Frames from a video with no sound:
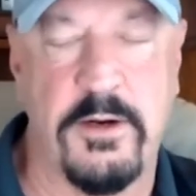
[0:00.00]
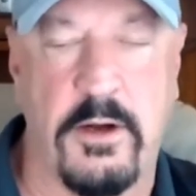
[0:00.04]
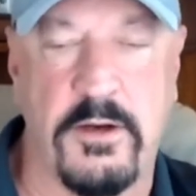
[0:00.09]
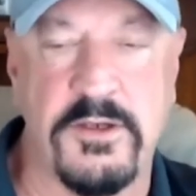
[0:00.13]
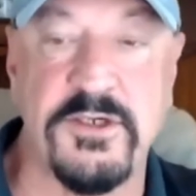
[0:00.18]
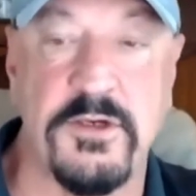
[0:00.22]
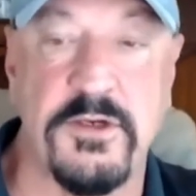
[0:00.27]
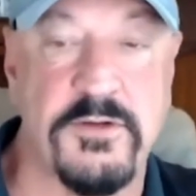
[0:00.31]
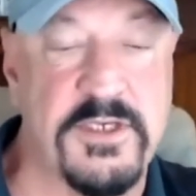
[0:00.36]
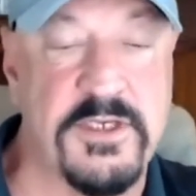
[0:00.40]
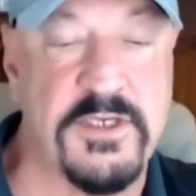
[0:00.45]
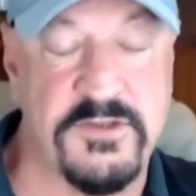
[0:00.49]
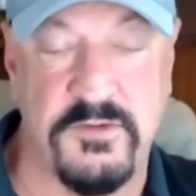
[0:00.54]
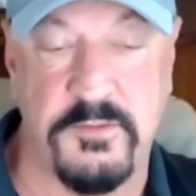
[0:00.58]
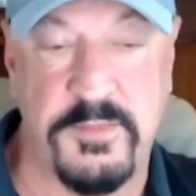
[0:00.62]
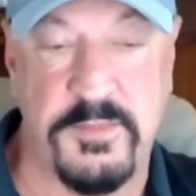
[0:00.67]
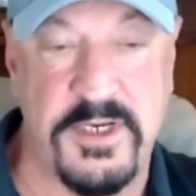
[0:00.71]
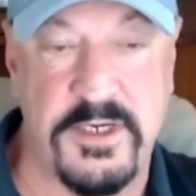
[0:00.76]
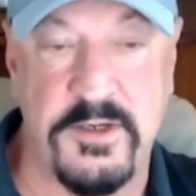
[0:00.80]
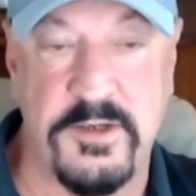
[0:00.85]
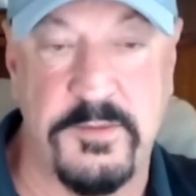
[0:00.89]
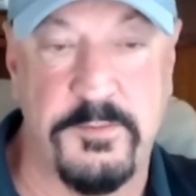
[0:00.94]
Also, these would
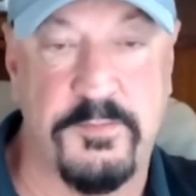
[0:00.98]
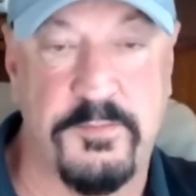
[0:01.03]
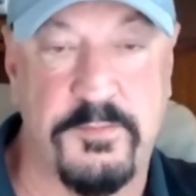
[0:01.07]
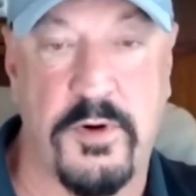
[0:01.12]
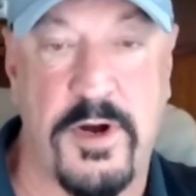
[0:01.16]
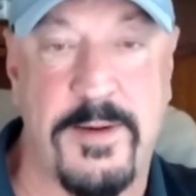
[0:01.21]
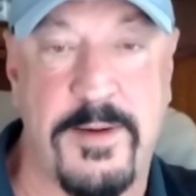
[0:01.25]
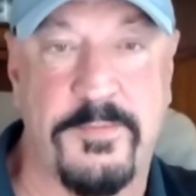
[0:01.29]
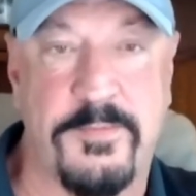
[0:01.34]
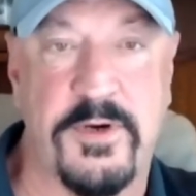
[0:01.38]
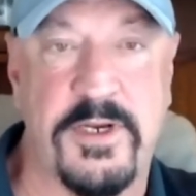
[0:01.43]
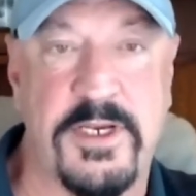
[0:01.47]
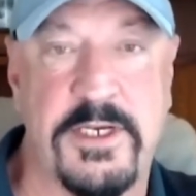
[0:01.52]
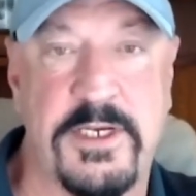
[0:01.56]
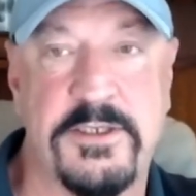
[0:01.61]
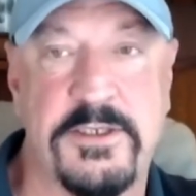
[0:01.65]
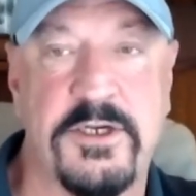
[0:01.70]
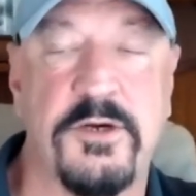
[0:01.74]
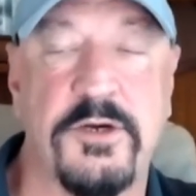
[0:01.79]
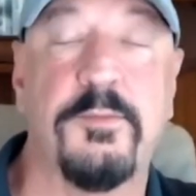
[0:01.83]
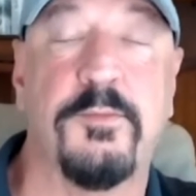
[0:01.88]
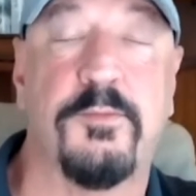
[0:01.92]
be good property,
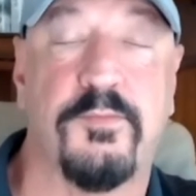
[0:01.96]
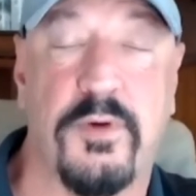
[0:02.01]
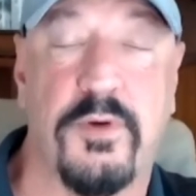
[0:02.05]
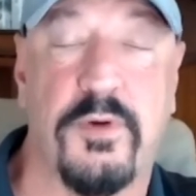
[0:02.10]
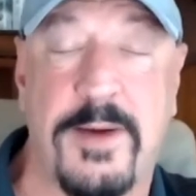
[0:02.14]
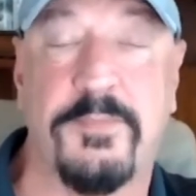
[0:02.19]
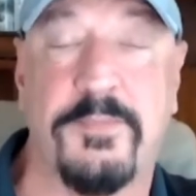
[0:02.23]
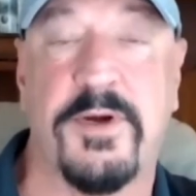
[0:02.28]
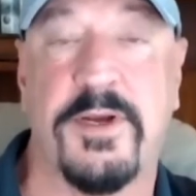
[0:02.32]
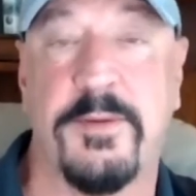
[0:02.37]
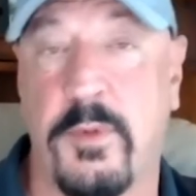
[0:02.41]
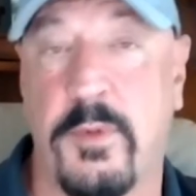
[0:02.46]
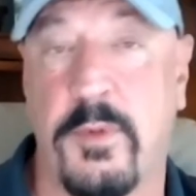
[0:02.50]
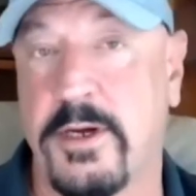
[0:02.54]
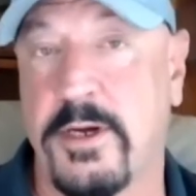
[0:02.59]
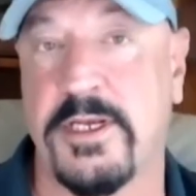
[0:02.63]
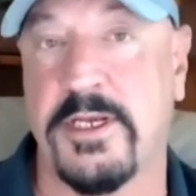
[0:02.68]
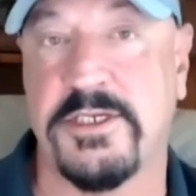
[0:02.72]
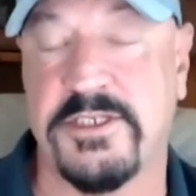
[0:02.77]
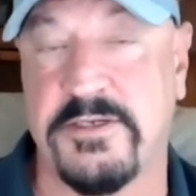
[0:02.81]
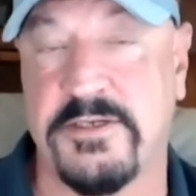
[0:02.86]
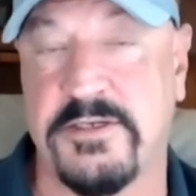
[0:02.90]
good property
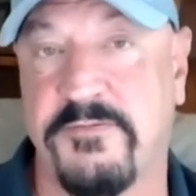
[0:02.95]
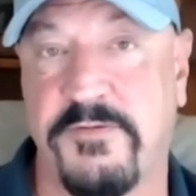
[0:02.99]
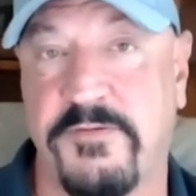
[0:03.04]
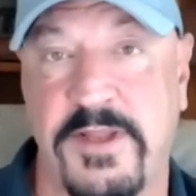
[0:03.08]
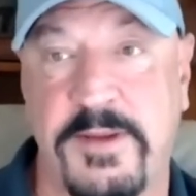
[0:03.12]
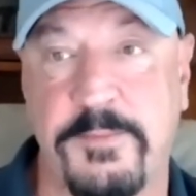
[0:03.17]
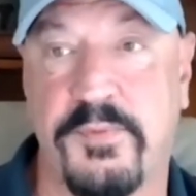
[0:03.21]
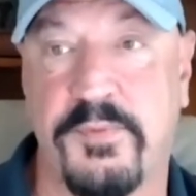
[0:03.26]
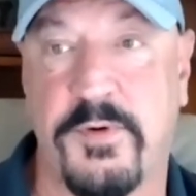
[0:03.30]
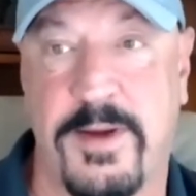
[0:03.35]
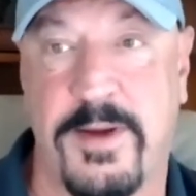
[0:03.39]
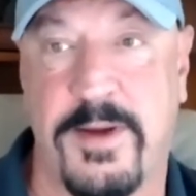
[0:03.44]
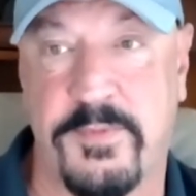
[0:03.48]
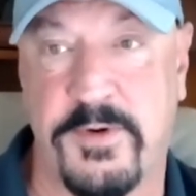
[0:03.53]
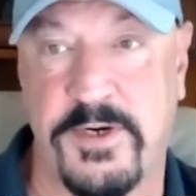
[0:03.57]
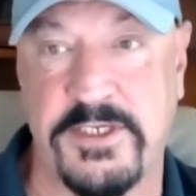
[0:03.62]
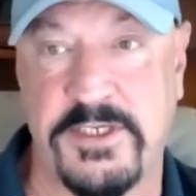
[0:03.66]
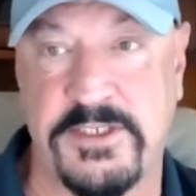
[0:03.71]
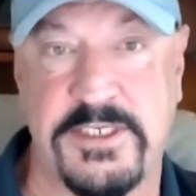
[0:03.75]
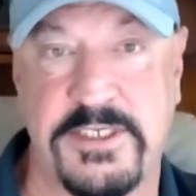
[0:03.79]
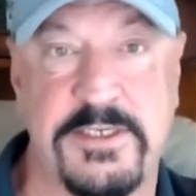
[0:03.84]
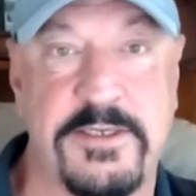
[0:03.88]
markets to flip
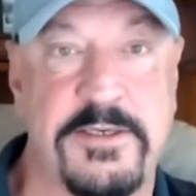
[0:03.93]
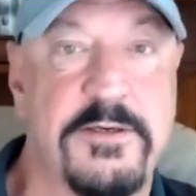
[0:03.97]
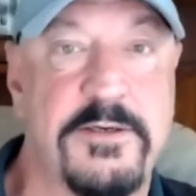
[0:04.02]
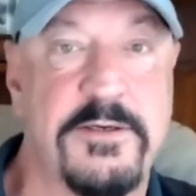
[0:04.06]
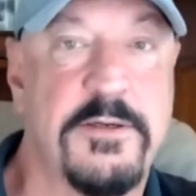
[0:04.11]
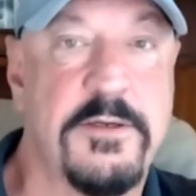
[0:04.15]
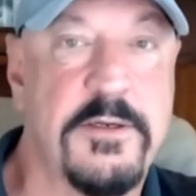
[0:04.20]
properties in.